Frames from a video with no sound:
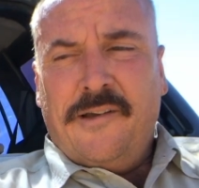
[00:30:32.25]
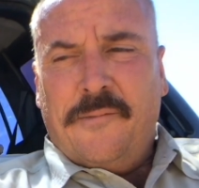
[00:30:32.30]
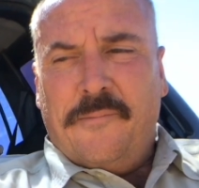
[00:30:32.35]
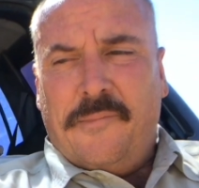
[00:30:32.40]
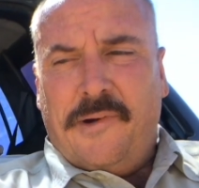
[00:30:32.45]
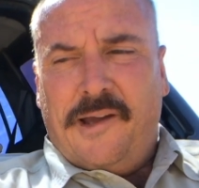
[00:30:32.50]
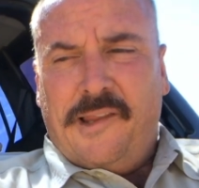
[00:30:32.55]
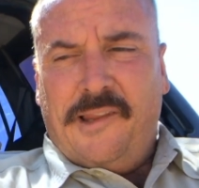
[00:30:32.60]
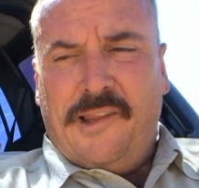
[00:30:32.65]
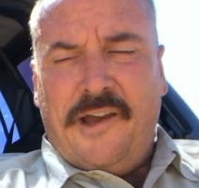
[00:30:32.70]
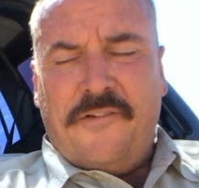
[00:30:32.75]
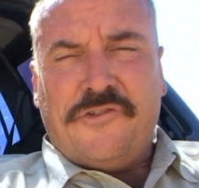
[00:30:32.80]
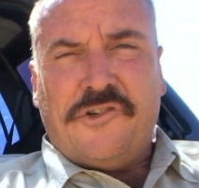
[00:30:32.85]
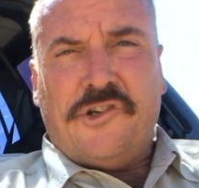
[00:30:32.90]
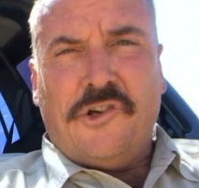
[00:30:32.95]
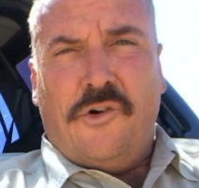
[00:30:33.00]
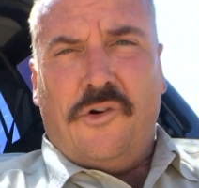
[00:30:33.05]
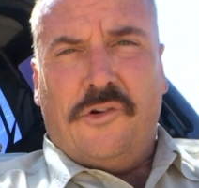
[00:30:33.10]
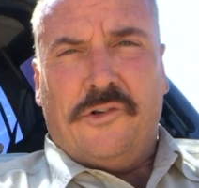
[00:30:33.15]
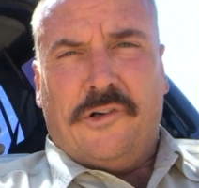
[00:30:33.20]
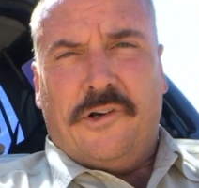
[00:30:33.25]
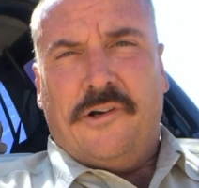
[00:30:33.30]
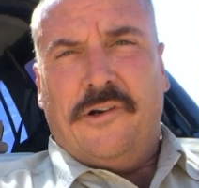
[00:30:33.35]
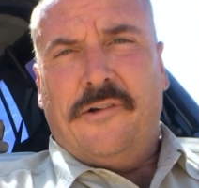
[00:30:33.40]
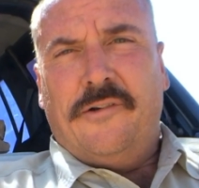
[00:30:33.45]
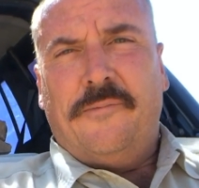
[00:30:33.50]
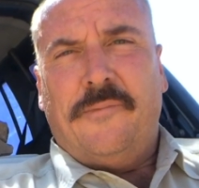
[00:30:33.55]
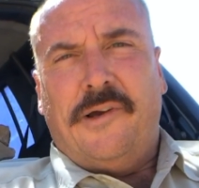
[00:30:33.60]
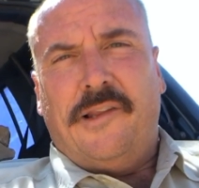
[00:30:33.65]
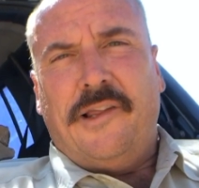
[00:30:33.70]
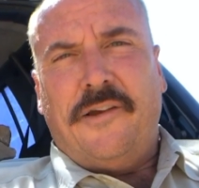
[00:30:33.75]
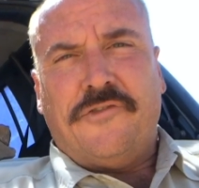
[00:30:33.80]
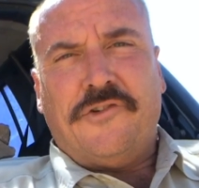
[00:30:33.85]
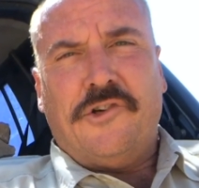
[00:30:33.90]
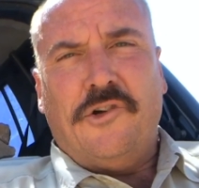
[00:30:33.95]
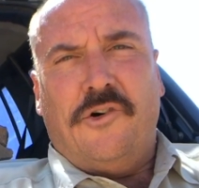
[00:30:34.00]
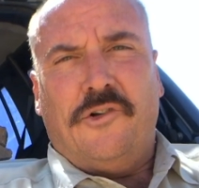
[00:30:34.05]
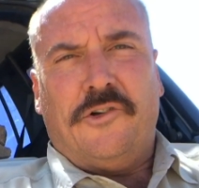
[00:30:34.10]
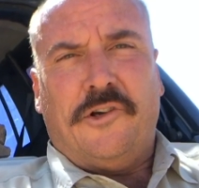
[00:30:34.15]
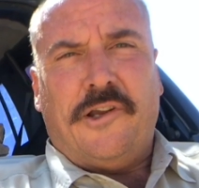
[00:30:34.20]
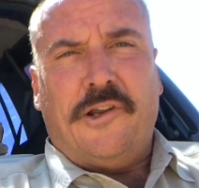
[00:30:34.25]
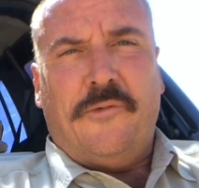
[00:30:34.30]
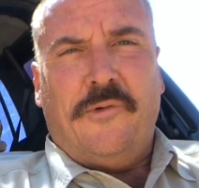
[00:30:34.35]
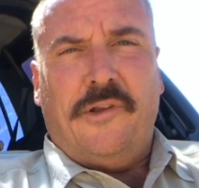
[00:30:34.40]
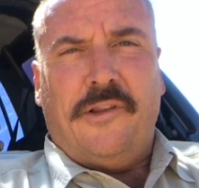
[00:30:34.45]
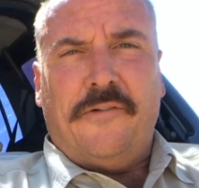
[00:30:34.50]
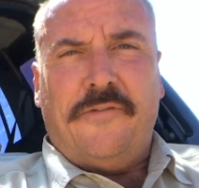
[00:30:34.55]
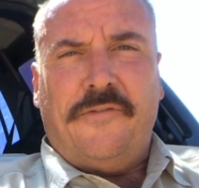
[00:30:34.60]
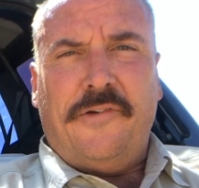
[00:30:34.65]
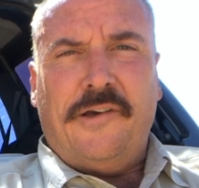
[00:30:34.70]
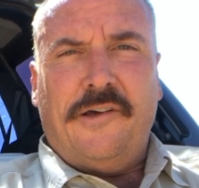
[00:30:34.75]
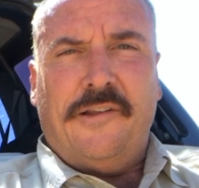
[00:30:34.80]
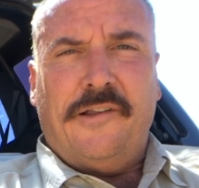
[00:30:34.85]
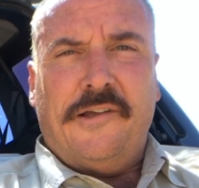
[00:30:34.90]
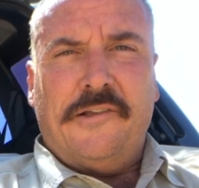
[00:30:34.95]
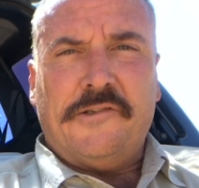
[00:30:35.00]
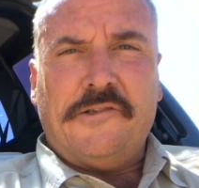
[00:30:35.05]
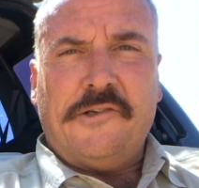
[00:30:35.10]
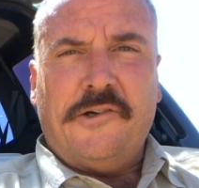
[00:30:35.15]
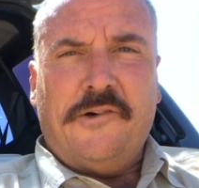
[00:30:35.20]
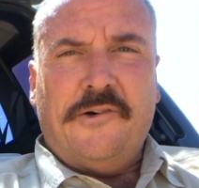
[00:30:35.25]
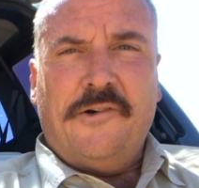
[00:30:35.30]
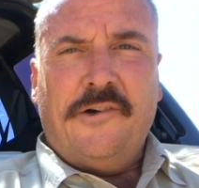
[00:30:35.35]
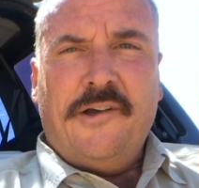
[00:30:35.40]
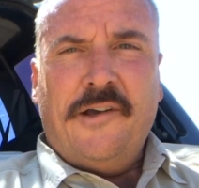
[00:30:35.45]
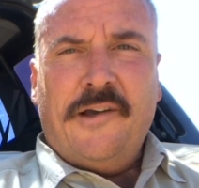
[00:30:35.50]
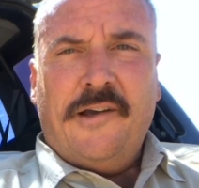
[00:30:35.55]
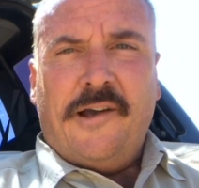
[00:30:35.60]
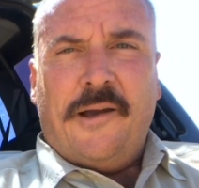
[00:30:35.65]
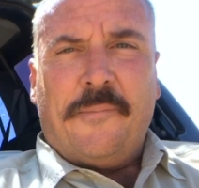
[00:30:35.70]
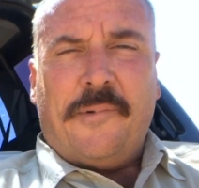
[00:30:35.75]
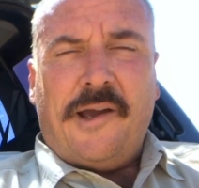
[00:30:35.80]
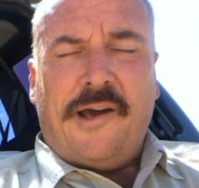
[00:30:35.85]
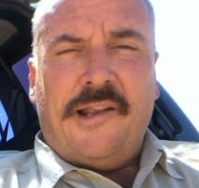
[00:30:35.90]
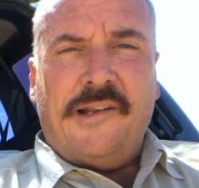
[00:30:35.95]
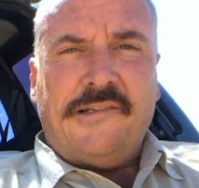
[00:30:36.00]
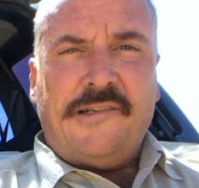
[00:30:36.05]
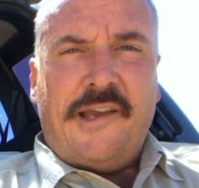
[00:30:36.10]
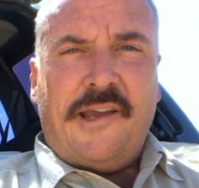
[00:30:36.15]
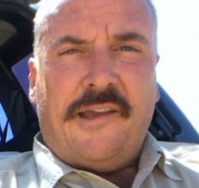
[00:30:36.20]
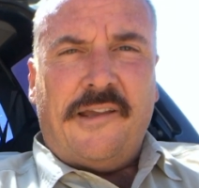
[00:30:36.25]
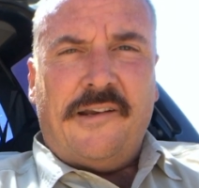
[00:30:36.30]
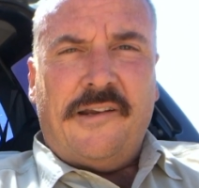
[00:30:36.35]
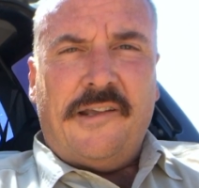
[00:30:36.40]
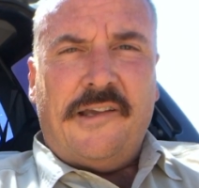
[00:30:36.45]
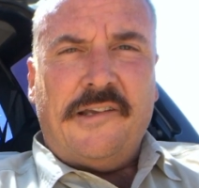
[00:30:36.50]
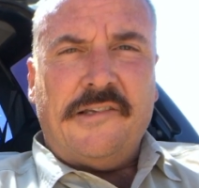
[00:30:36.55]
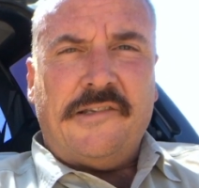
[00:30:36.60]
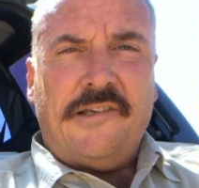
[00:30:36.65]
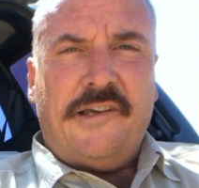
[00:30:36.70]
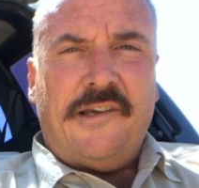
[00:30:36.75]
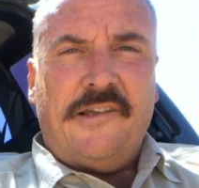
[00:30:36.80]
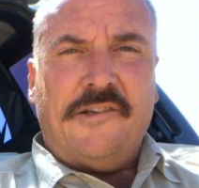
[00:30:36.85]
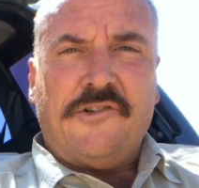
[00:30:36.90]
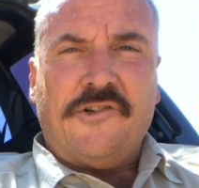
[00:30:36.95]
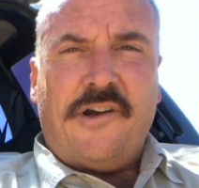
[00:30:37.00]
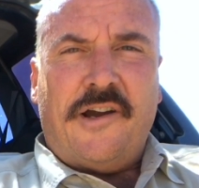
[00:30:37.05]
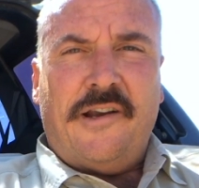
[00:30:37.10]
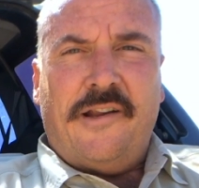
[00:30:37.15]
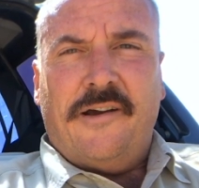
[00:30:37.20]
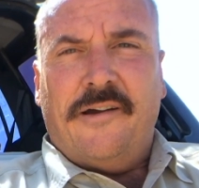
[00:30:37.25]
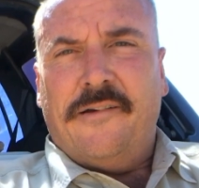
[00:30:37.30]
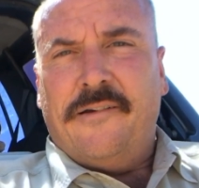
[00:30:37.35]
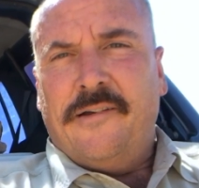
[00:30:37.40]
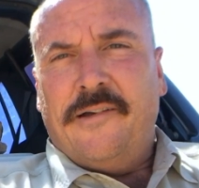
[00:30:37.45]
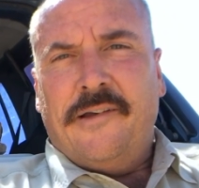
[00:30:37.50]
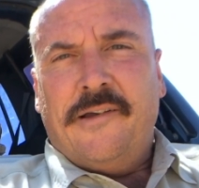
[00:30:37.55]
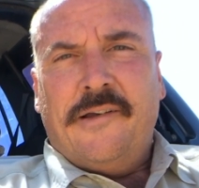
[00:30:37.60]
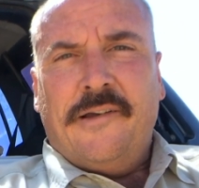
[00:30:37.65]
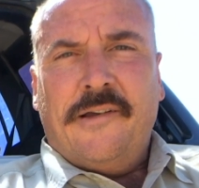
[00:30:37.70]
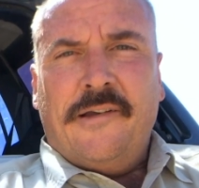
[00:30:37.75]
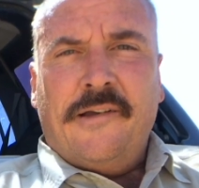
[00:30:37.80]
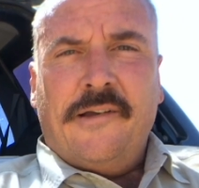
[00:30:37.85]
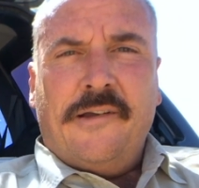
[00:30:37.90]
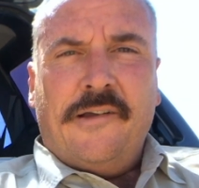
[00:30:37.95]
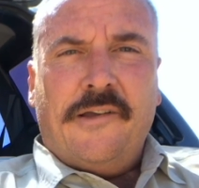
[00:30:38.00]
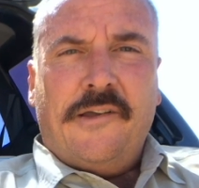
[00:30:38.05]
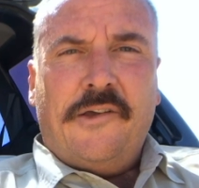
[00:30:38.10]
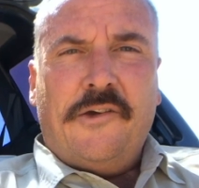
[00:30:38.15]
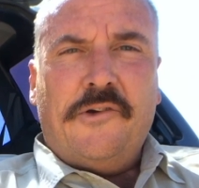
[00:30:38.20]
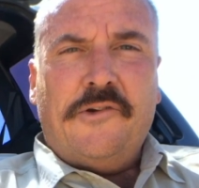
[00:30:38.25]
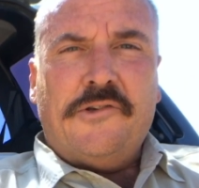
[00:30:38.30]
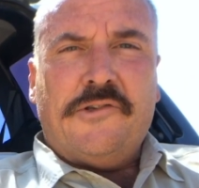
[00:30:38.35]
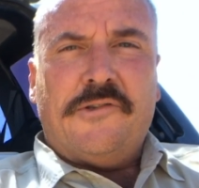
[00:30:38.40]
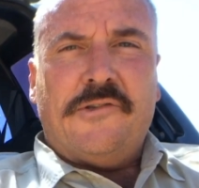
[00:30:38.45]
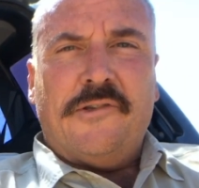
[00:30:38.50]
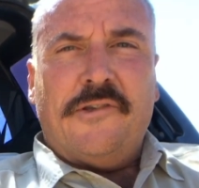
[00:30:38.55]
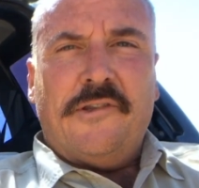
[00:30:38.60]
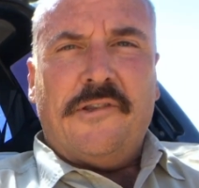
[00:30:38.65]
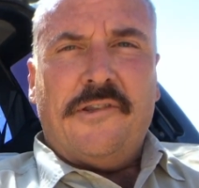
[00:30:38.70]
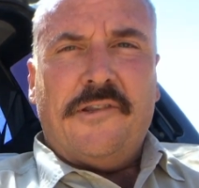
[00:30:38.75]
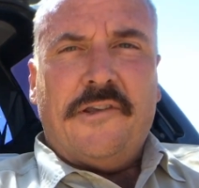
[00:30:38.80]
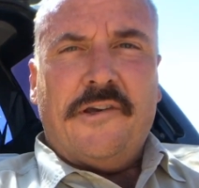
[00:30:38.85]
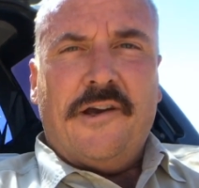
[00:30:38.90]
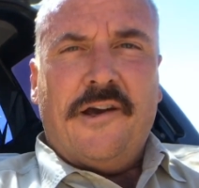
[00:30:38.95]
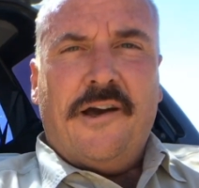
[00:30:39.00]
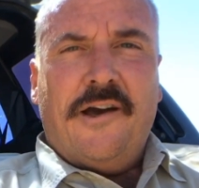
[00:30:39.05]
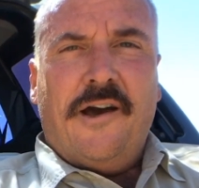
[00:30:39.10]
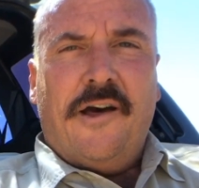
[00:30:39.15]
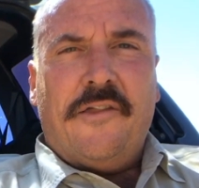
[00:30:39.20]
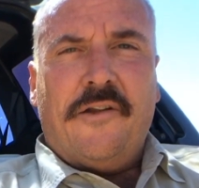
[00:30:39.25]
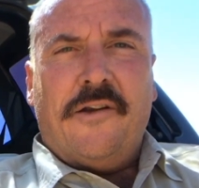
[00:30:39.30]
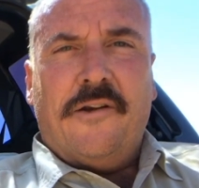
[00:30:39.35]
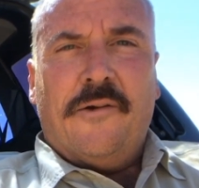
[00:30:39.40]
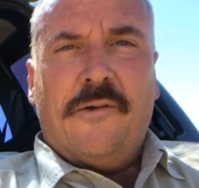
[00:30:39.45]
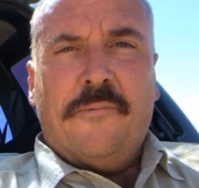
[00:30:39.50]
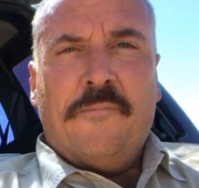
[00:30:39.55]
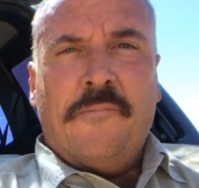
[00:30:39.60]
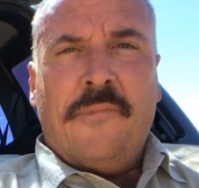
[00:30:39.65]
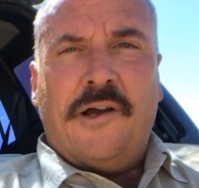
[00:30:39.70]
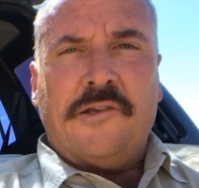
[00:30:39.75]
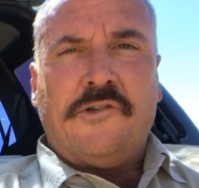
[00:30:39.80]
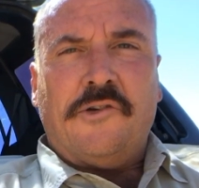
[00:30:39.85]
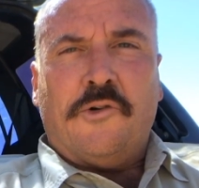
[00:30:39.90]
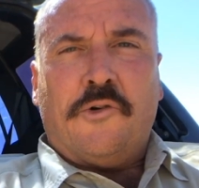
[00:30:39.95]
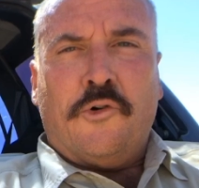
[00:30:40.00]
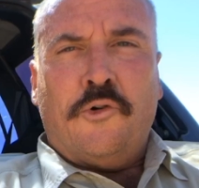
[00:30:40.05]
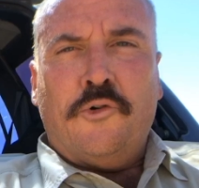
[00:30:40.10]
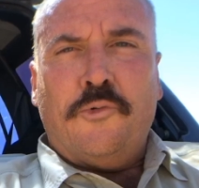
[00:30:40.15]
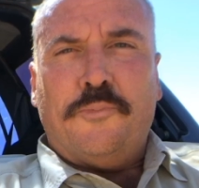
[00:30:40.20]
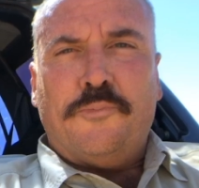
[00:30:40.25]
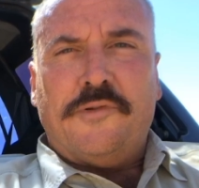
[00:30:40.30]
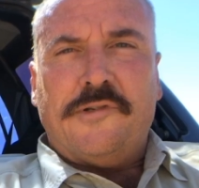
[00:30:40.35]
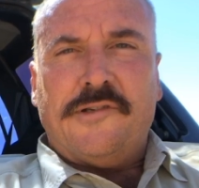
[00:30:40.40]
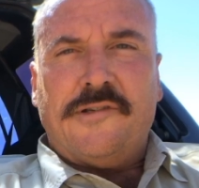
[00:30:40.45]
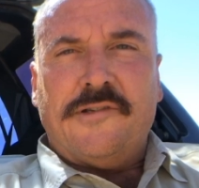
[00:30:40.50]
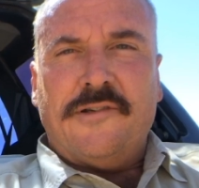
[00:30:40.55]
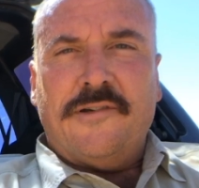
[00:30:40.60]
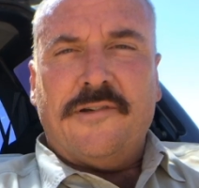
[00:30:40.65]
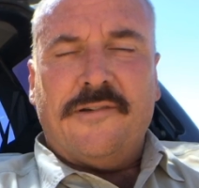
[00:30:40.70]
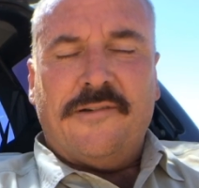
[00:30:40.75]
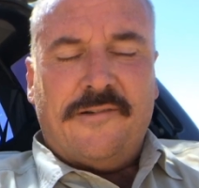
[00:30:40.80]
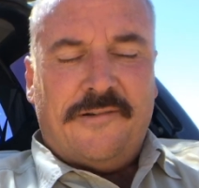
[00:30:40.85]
My left shoulder can really feel it, so I'm kind of taking it easy and trying to use other muscle groups,